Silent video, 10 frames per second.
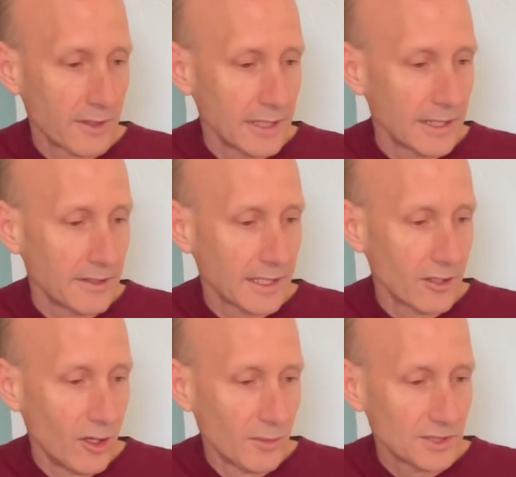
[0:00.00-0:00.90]
and I can
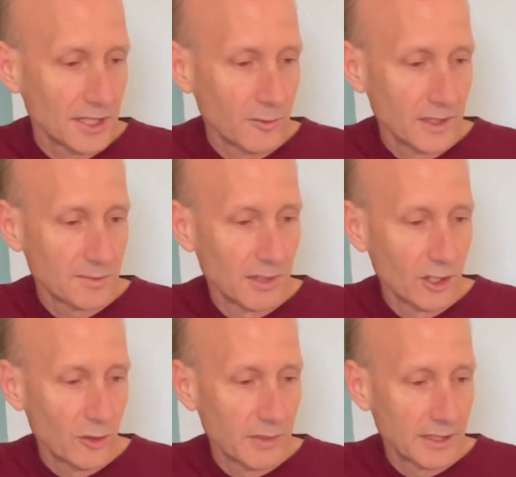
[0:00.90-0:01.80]
almost see the ones
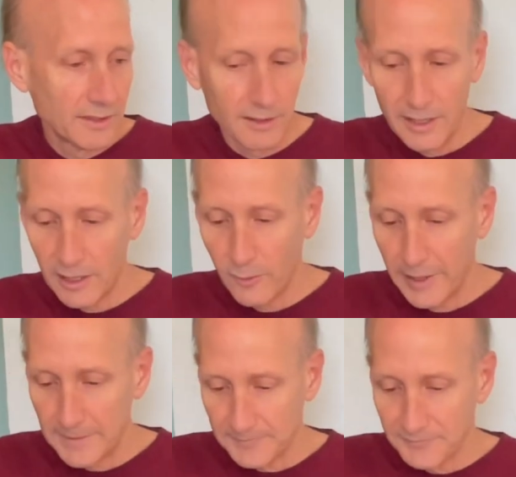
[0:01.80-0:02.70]
below, but not quite.